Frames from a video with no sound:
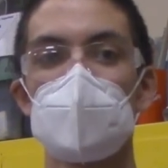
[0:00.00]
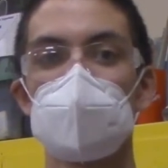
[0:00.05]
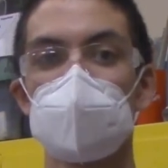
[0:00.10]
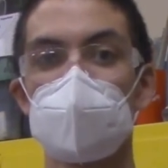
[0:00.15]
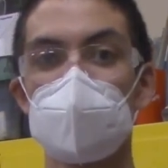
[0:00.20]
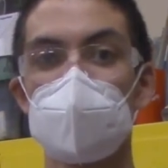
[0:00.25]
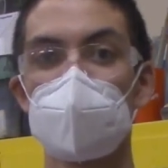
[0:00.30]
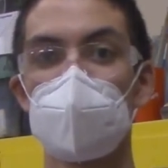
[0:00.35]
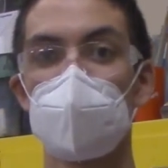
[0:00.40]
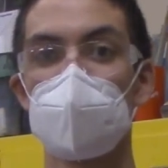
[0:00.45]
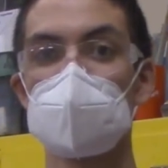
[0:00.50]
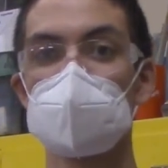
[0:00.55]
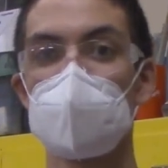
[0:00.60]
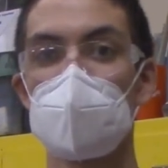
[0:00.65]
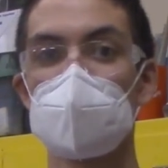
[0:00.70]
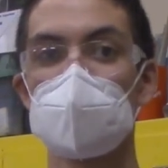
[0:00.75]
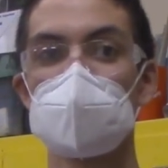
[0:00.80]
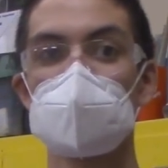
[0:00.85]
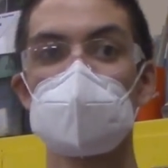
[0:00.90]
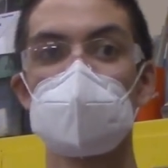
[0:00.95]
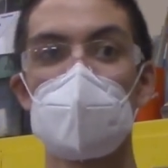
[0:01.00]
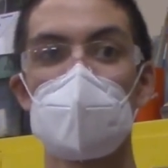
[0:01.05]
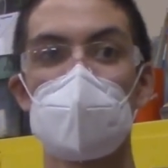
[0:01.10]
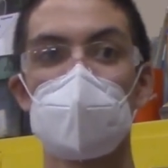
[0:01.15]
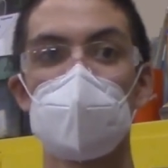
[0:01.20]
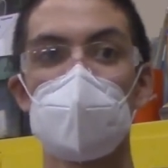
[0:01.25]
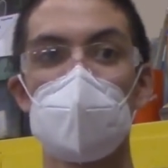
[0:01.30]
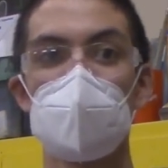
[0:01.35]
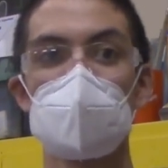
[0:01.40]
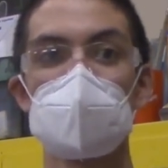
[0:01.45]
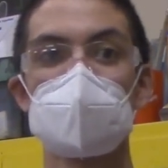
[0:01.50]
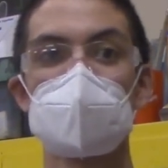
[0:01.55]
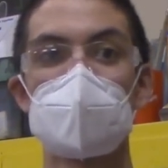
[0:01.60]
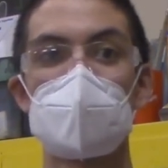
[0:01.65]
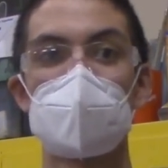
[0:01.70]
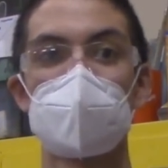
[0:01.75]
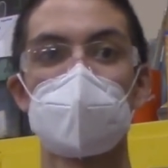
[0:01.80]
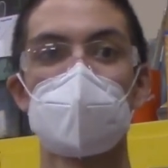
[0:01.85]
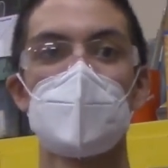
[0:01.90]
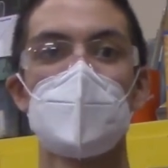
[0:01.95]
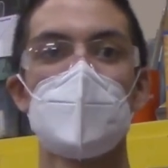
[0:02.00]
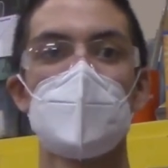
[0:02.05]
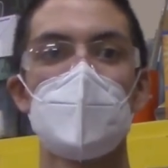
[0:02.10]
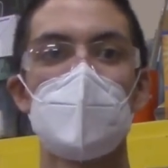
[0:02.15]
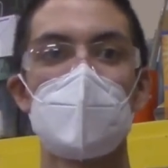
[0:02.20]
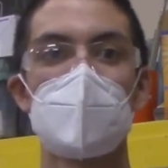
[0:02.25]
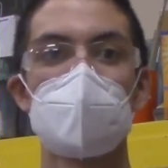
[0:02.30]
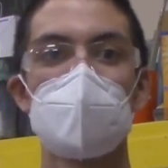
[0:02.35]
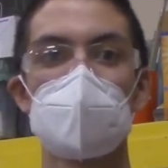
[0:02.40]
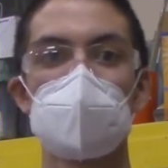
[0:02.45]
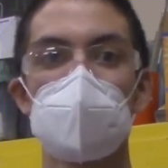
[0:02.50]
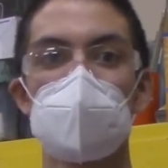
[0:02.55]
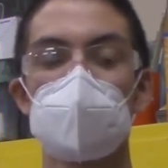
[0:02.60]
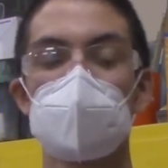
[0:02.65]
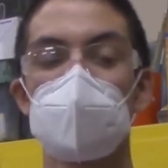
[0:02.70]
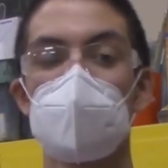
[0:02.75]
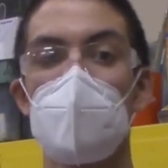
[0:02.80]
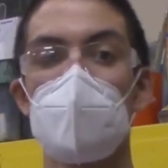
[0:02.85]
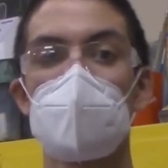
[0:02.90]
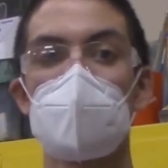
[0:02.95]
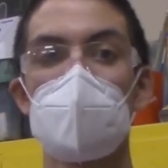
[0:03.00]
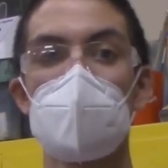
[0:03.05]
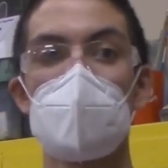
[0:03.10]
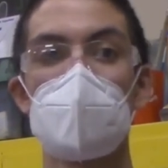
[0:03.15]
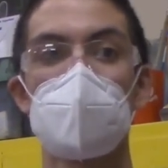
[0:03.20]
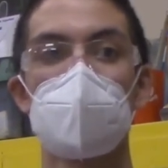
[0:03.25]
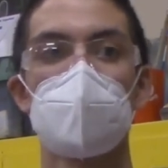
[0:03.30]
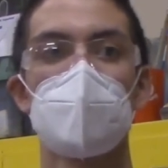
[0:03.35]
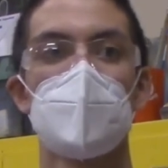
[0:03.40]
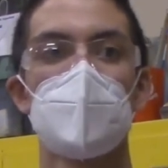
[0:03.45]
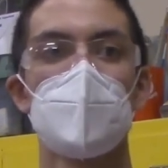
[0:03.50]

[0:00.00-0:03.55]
join the corresponding channel on the Slack and connect with your department head,